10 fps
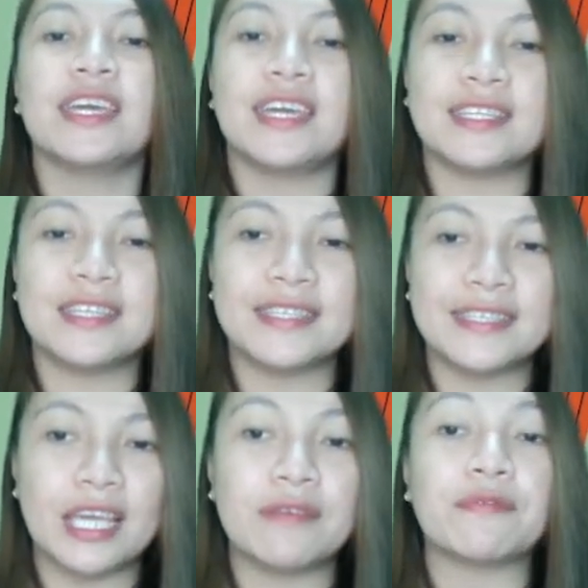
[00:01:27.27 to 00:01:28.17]
is the
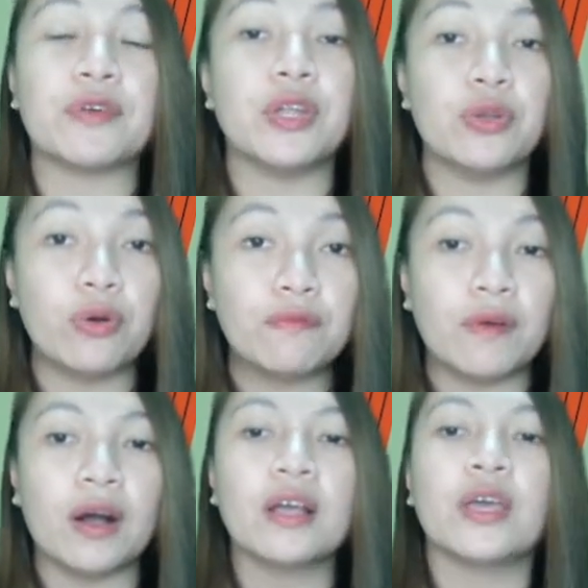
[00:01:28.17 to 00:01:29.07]
same for
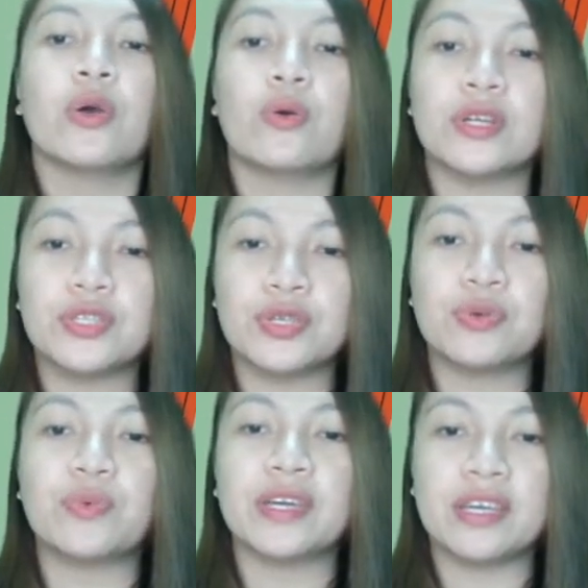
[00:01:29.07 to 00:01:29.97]
ANOVA or a
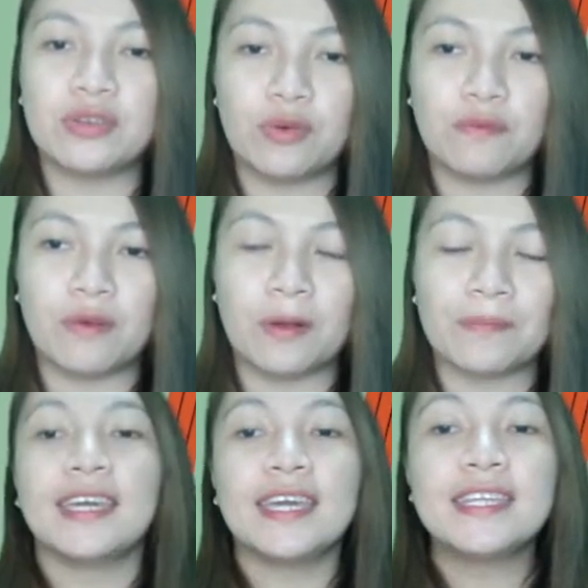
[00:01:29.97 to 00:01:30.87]
two-way ANOVA.